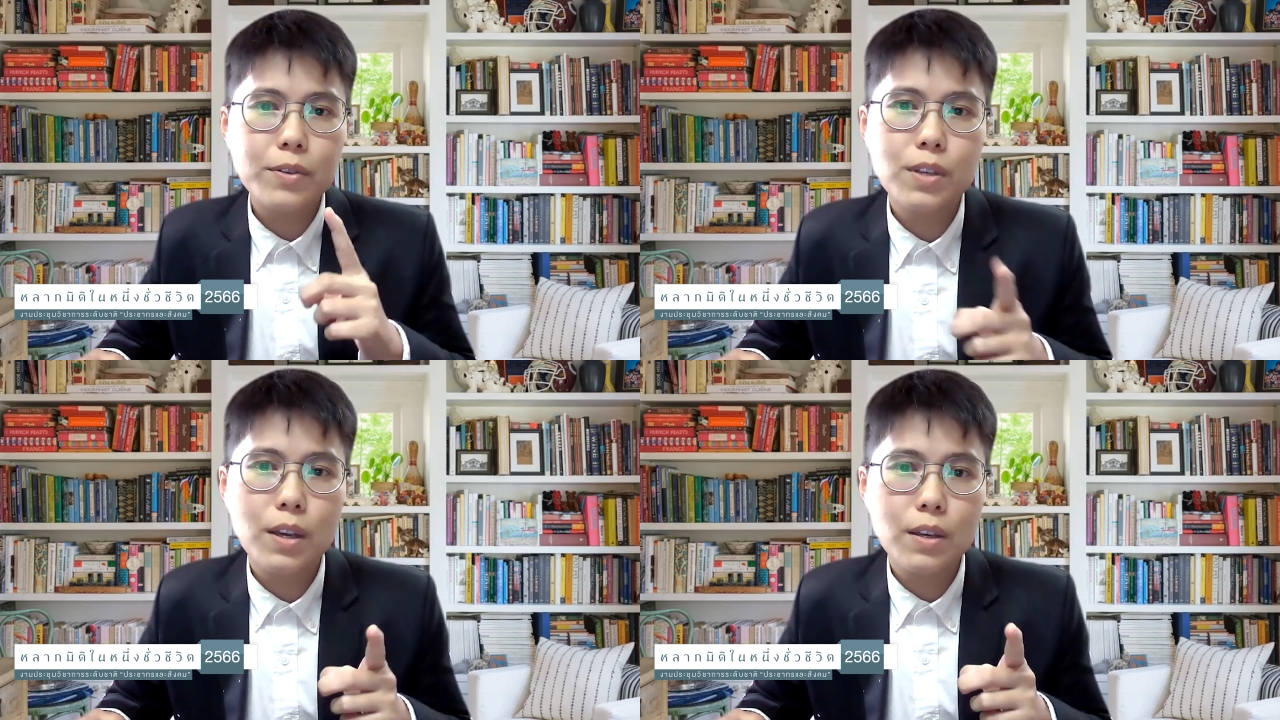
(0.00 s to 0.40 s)

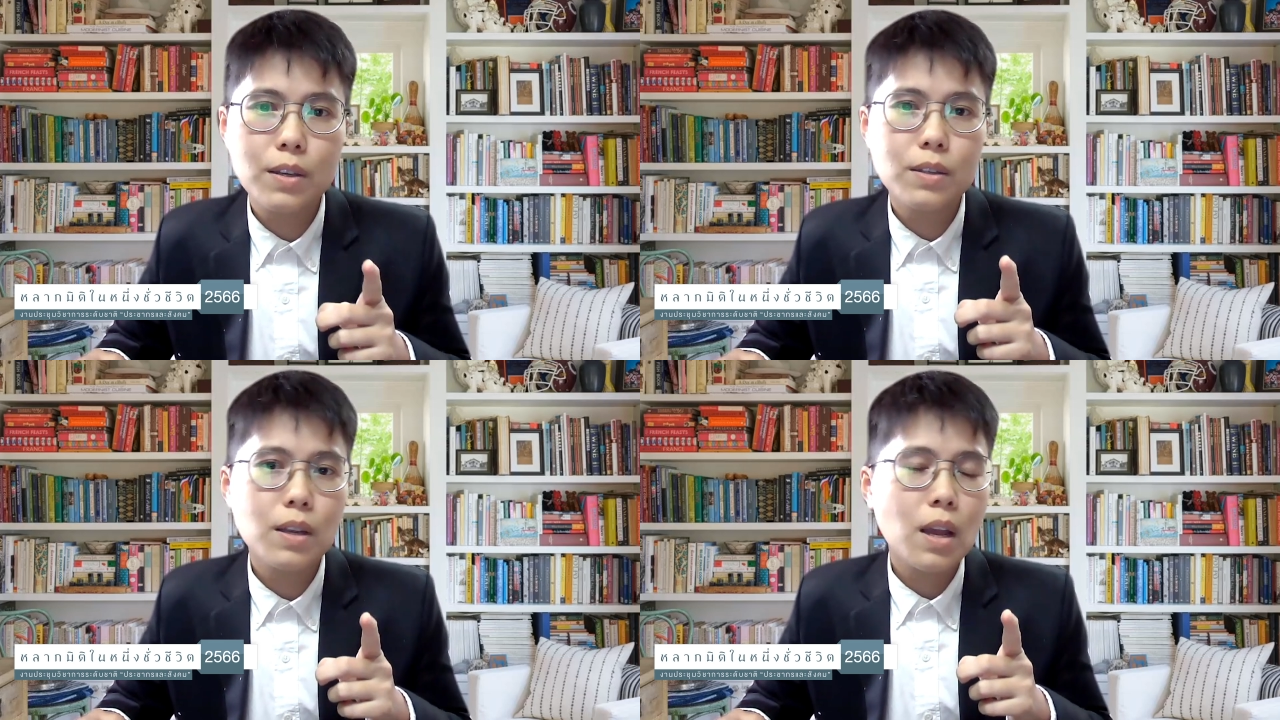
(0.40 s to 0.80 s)

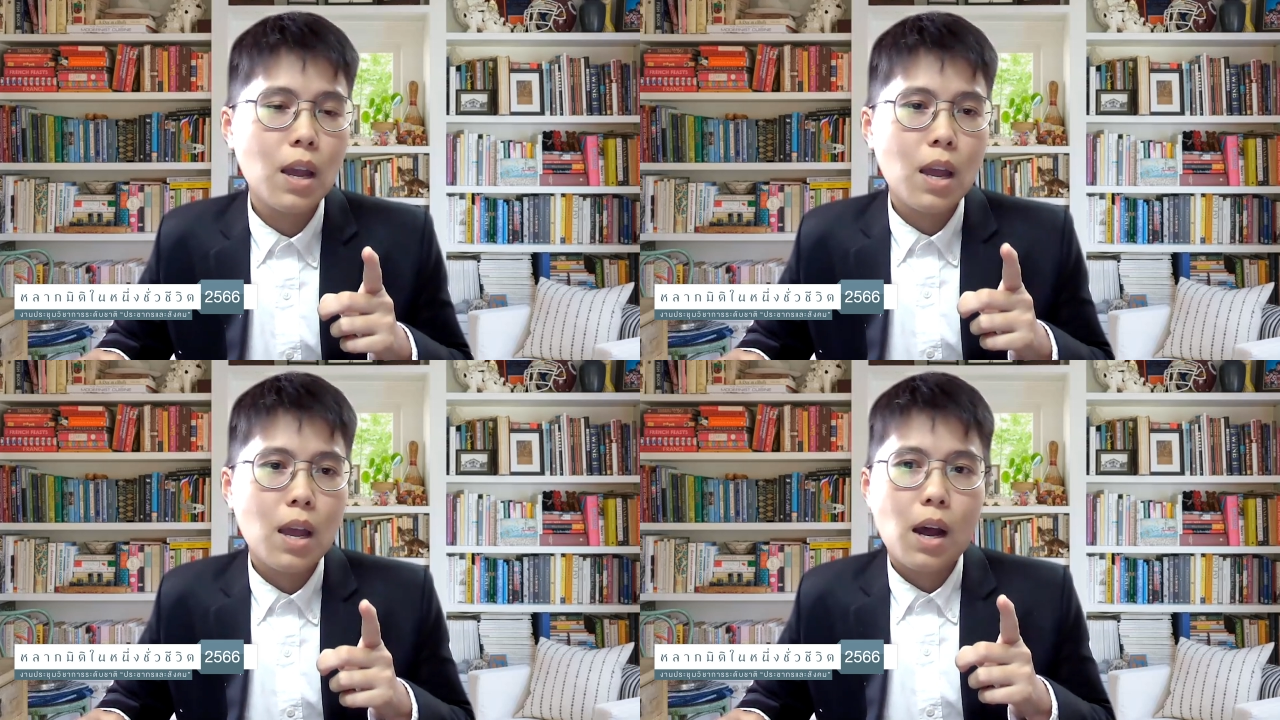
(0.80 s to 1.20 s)
see
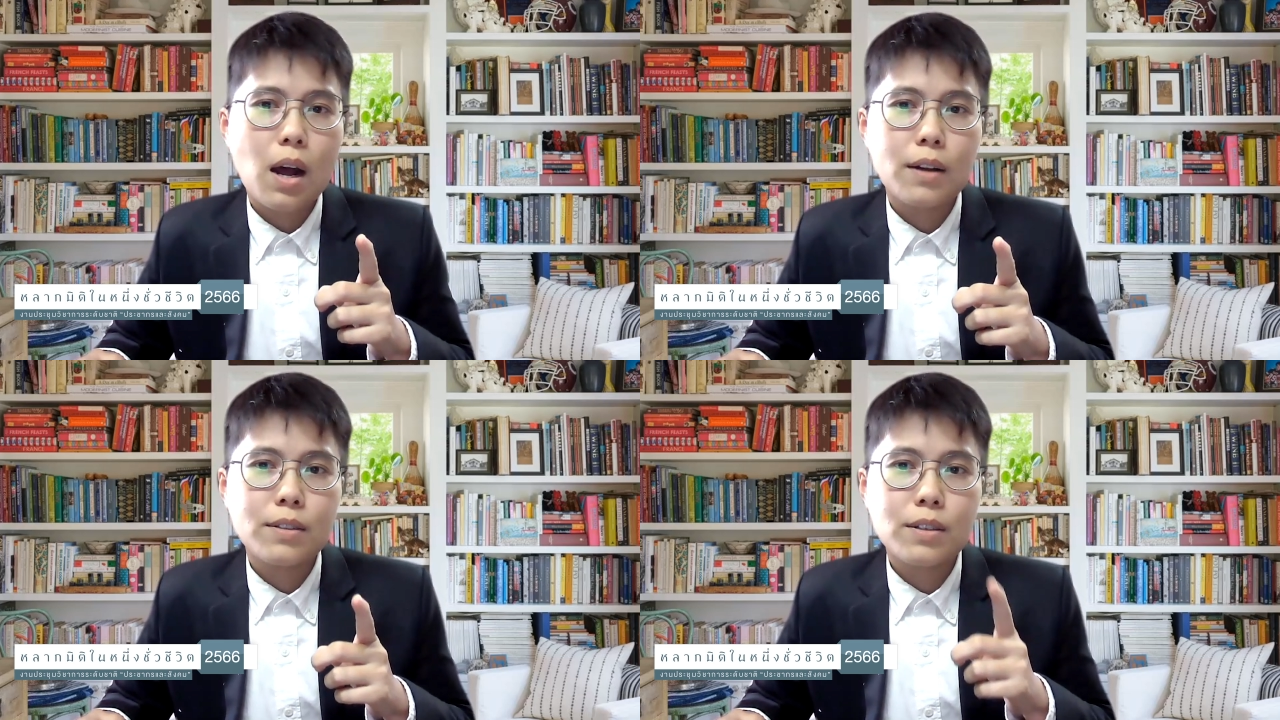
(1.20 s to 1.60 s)

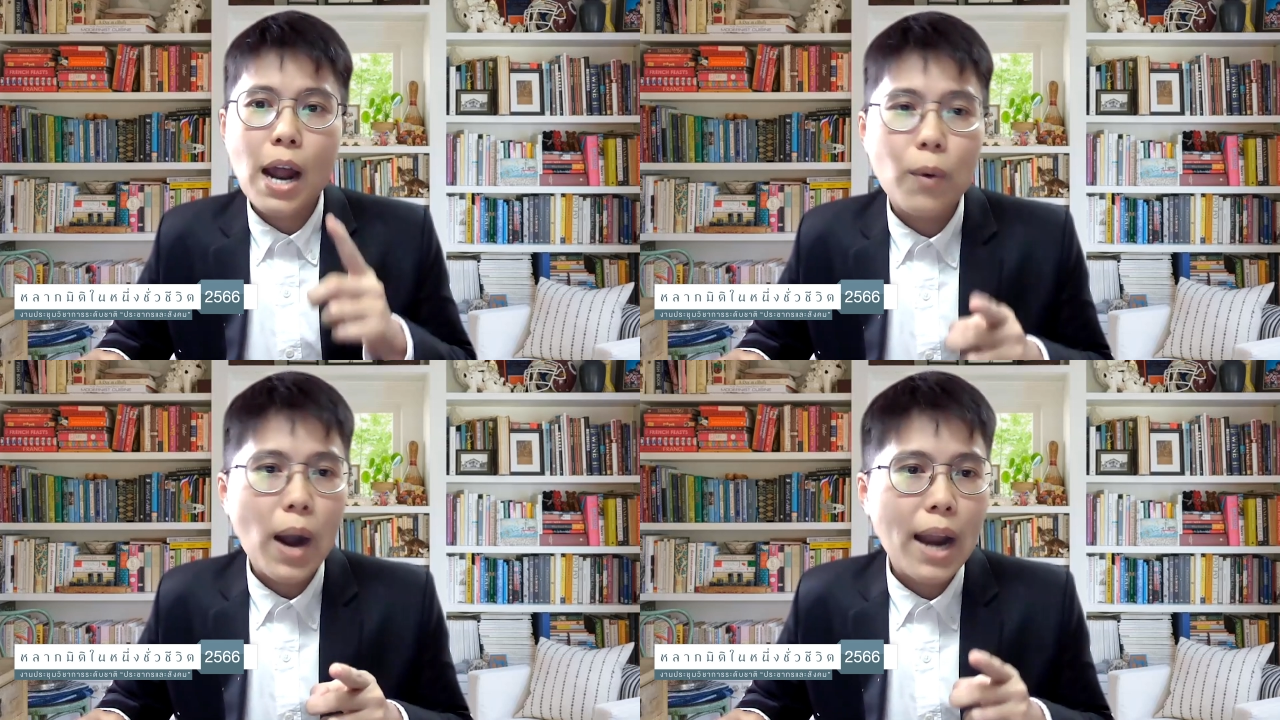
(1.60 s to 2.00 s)
the
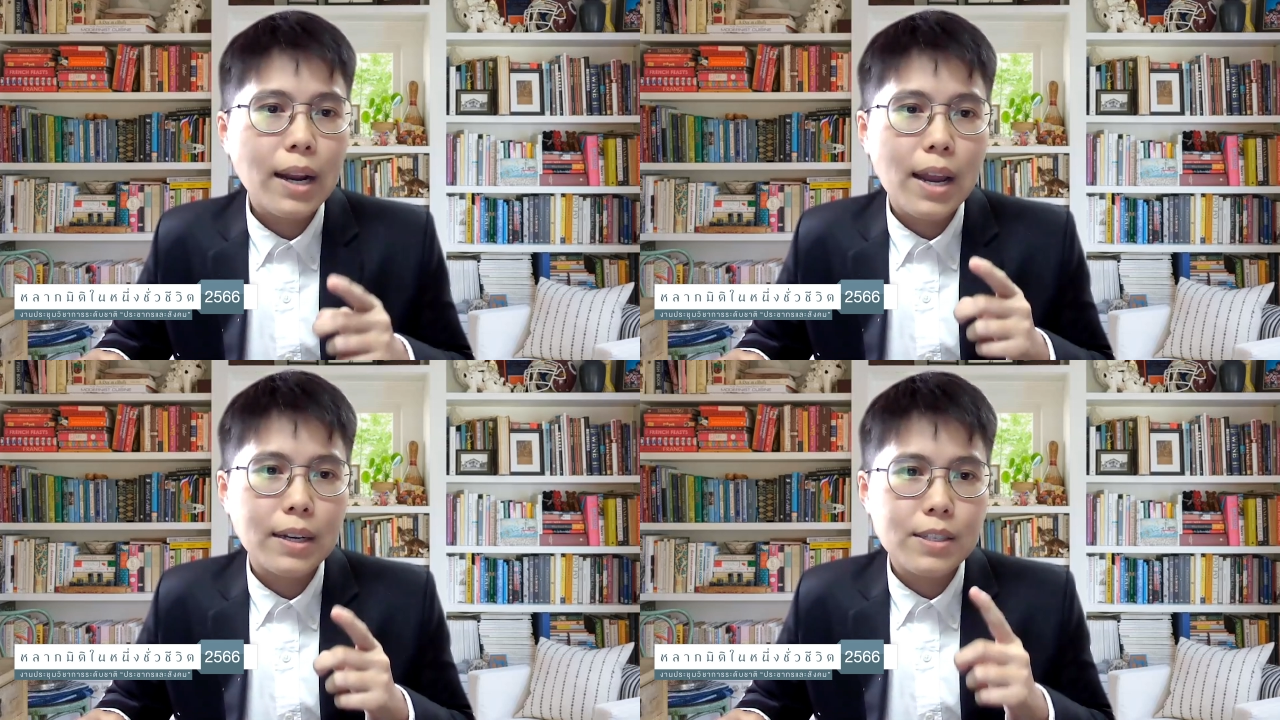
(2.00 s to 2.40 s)

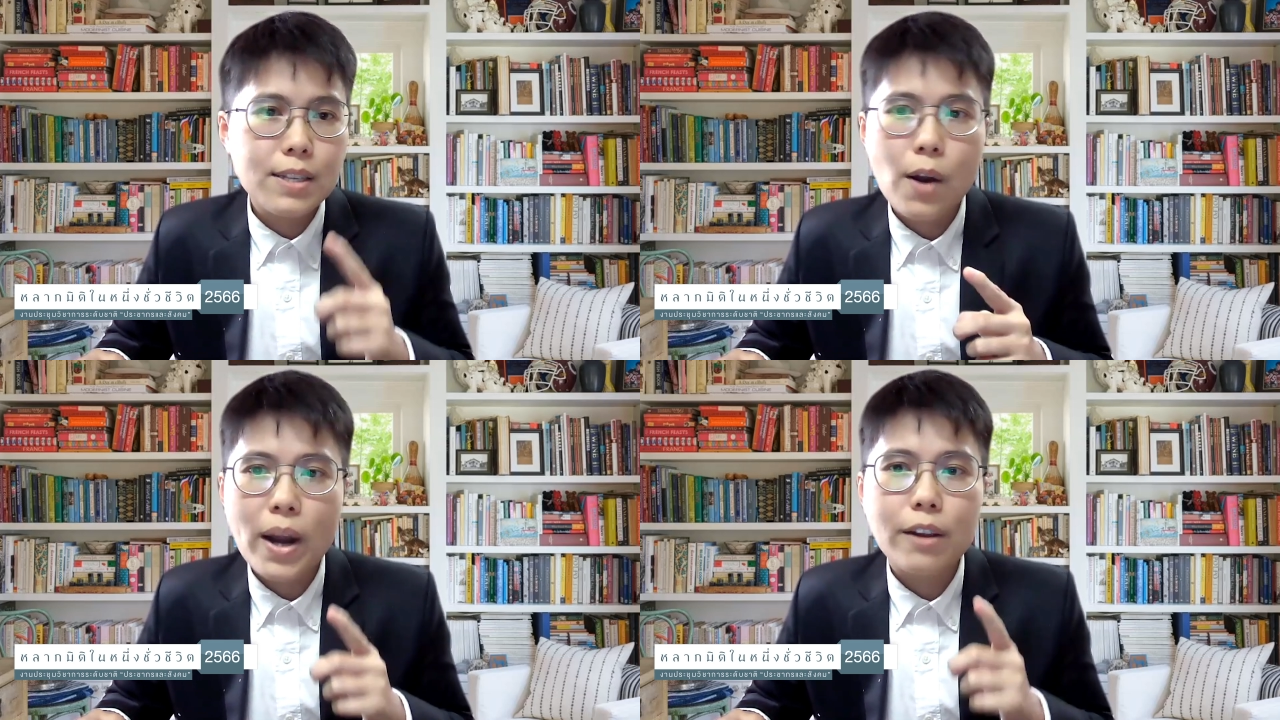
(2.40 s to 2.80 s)
direct and
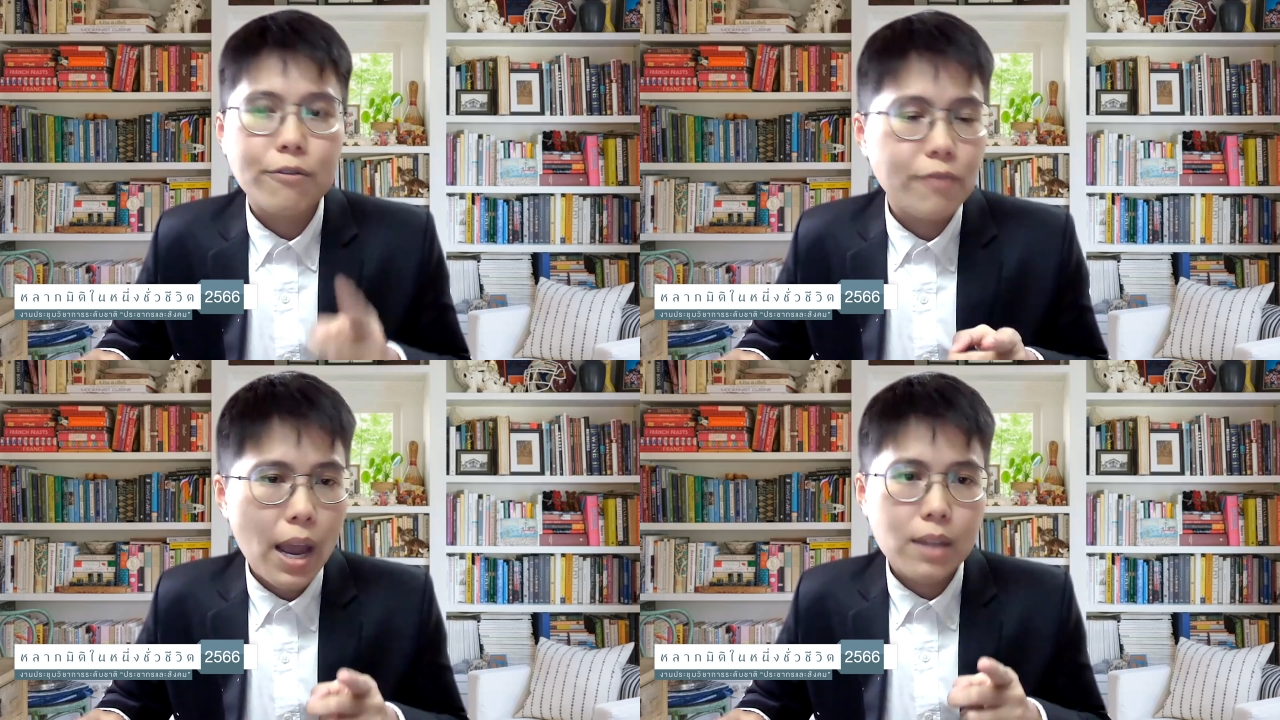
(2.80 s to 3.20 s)
indirect
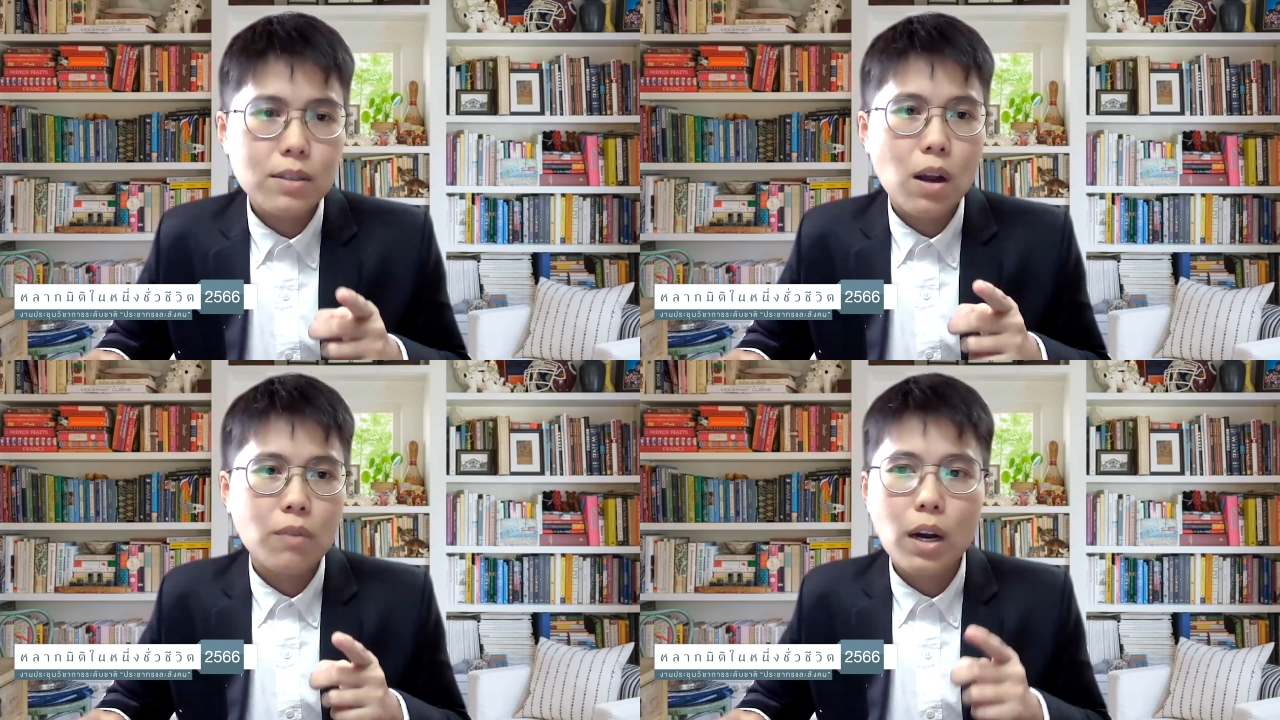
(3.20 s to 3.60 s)
effects
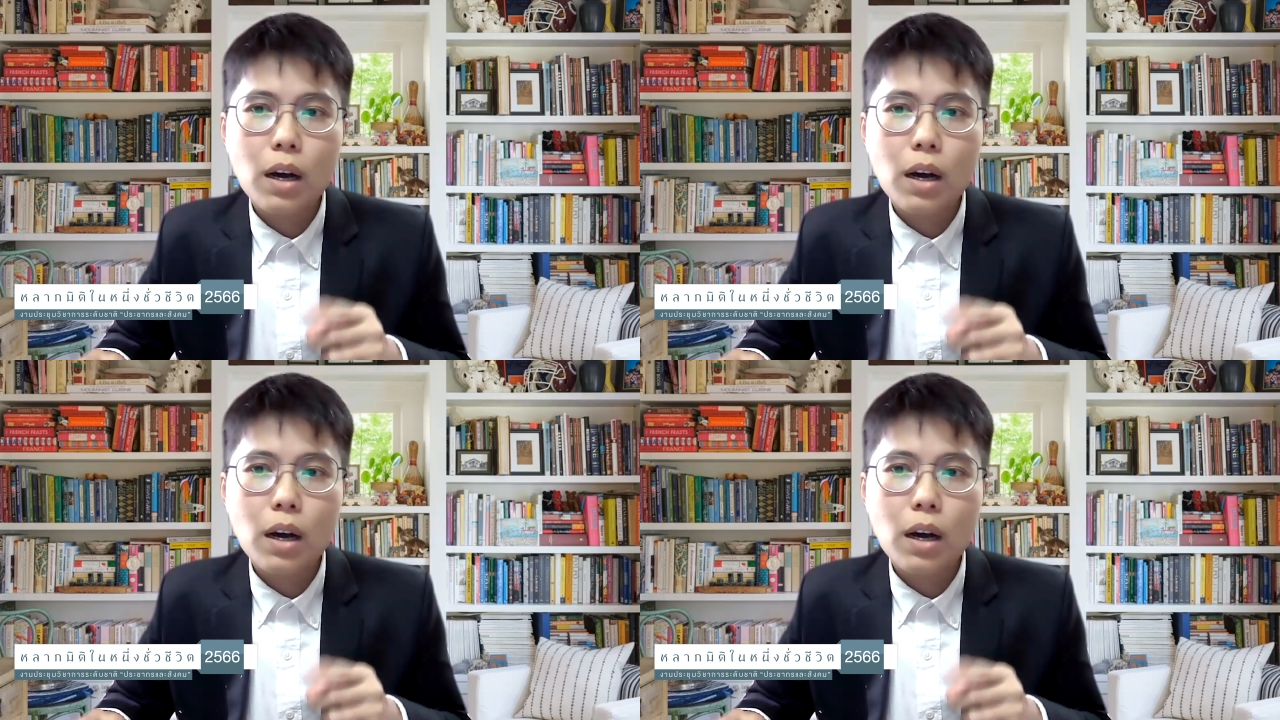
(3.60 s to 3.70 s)
of